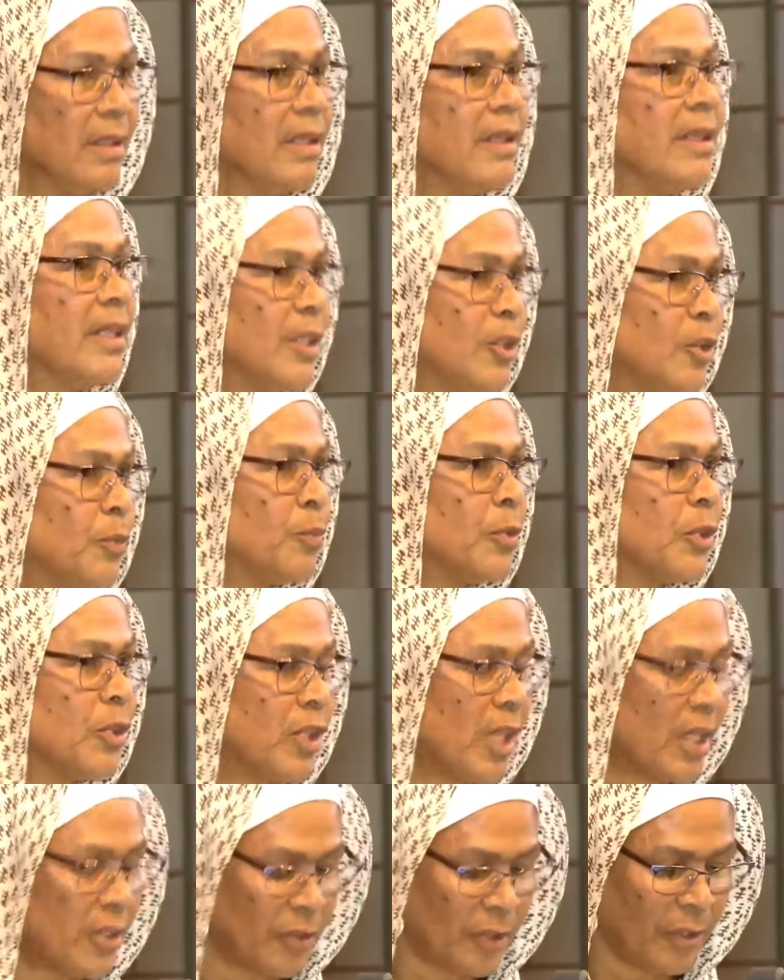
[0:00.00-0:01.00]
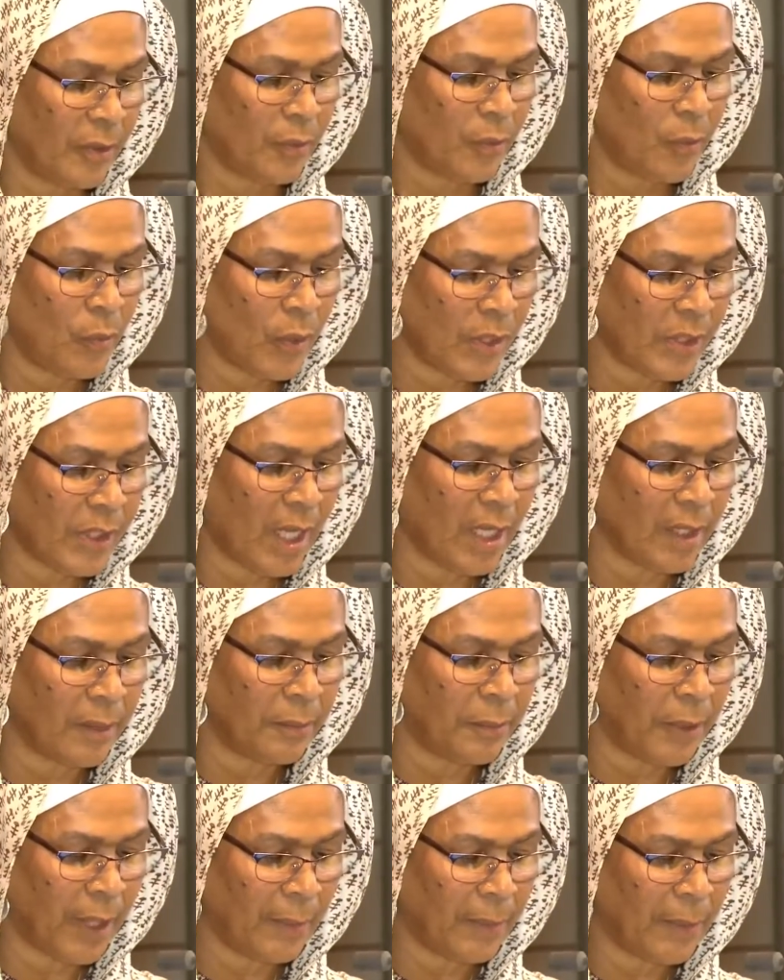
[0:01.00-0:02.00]
this projection was
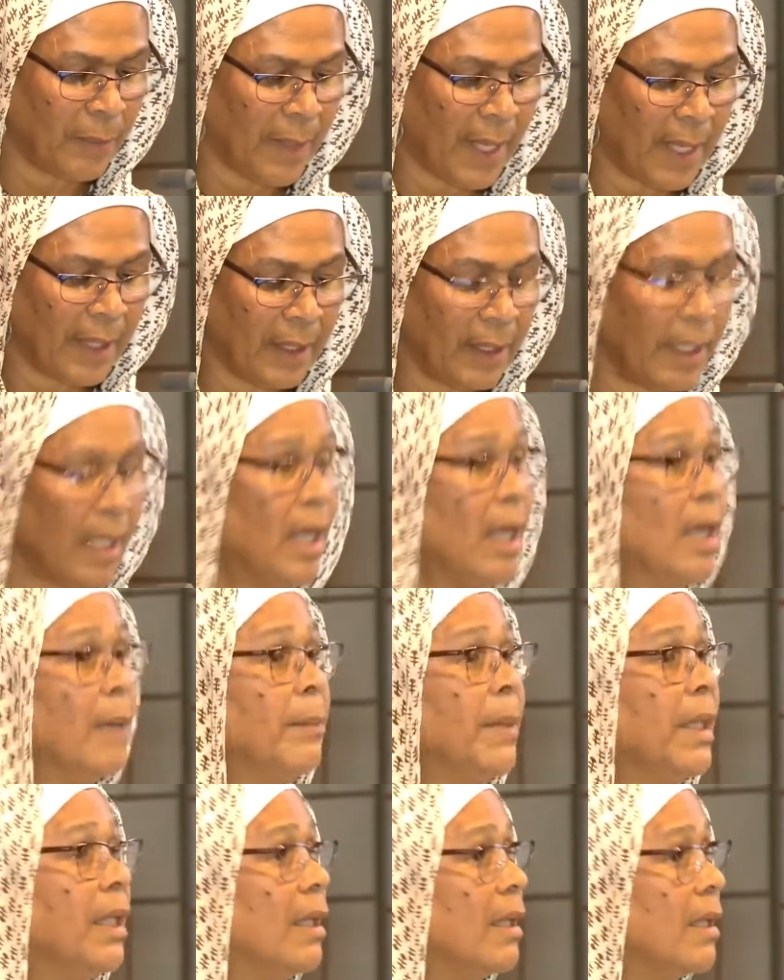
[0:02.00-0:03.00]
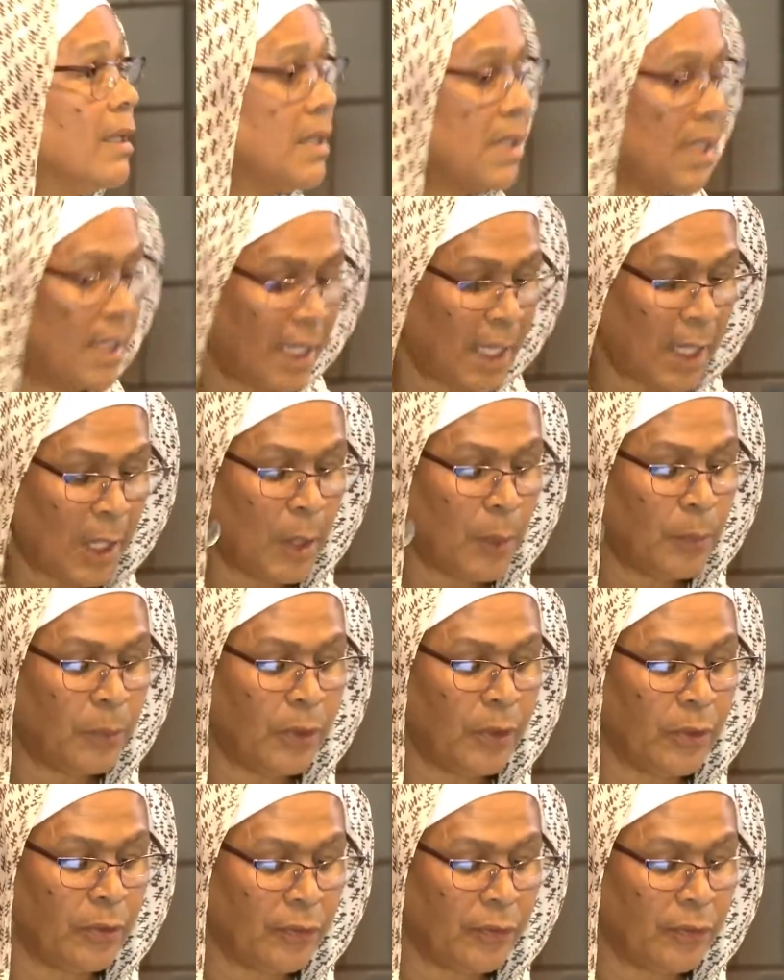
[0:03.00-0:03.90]
unproblematic because it helped to